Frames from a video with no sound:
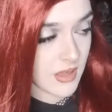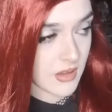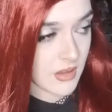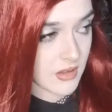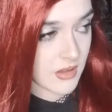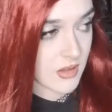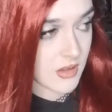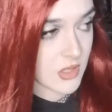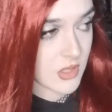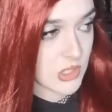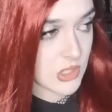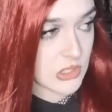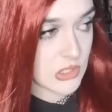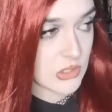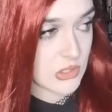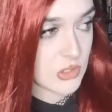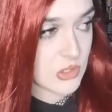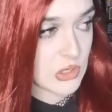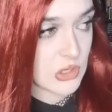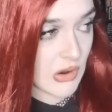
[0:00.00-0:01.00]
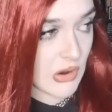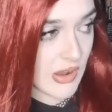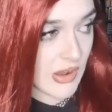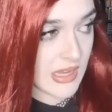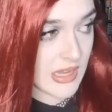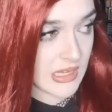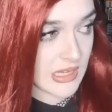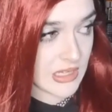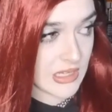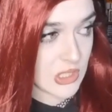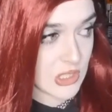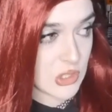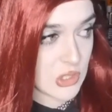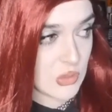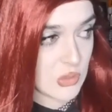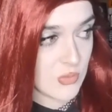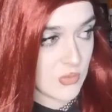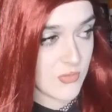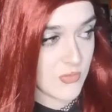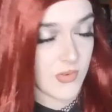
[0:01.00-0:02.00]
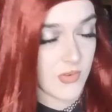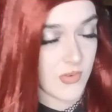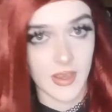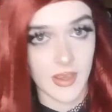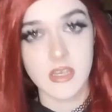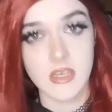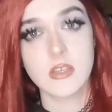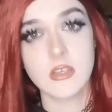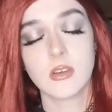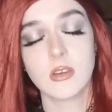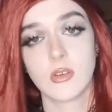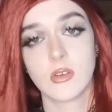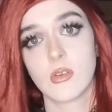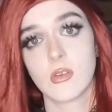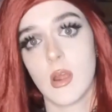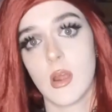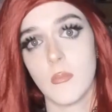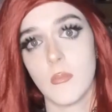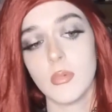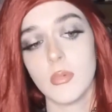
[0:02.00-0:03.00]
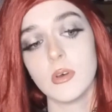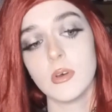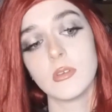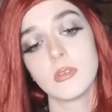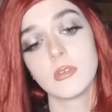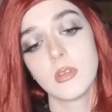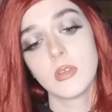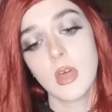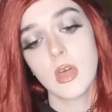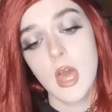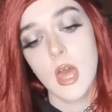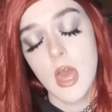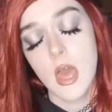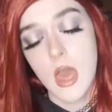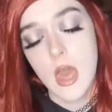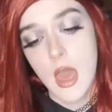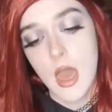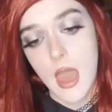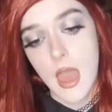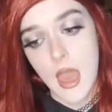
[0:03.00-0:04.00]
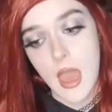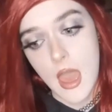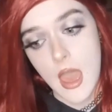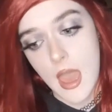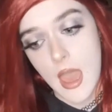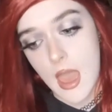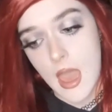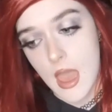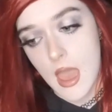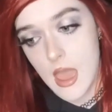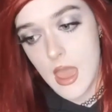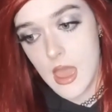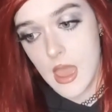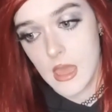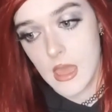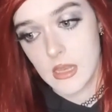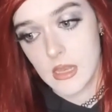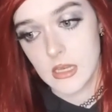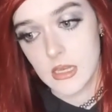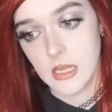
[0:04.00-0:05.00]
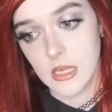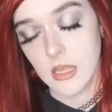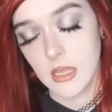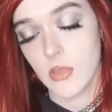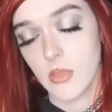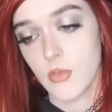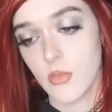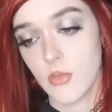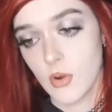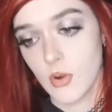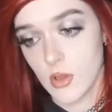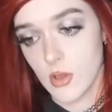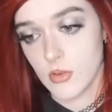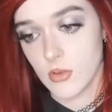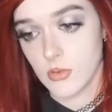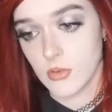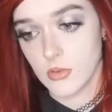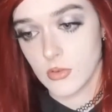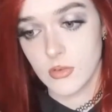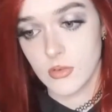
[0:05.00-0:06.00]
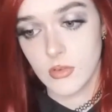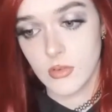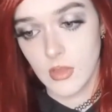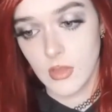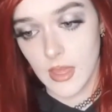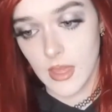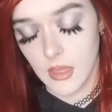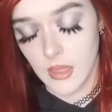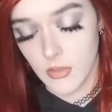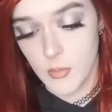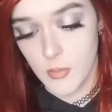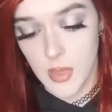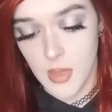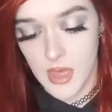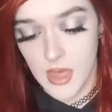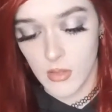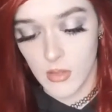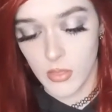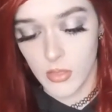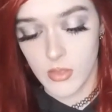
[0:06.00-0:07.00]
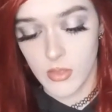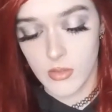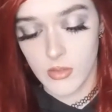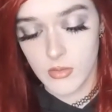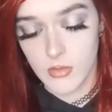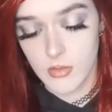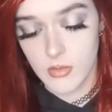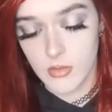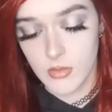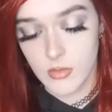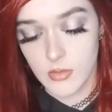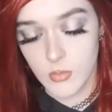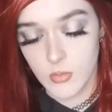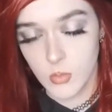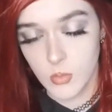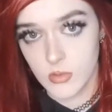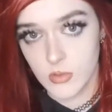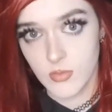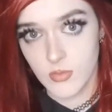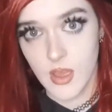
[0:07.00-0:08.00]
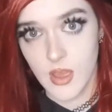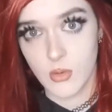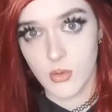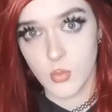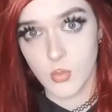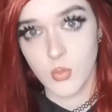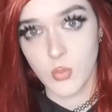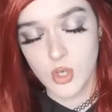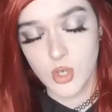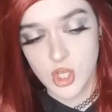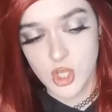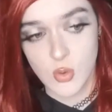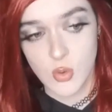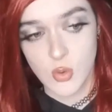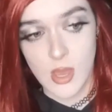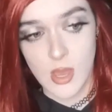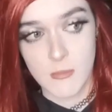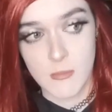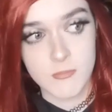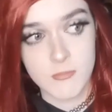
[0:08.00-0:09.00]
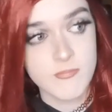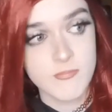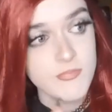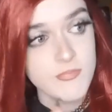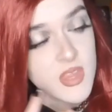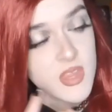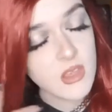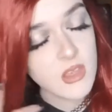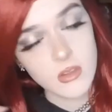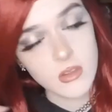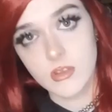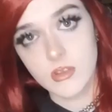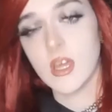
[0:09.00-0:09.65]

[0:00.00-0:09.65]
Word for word: I think, trying to fight Krampus, and he throws like the bell that was found to him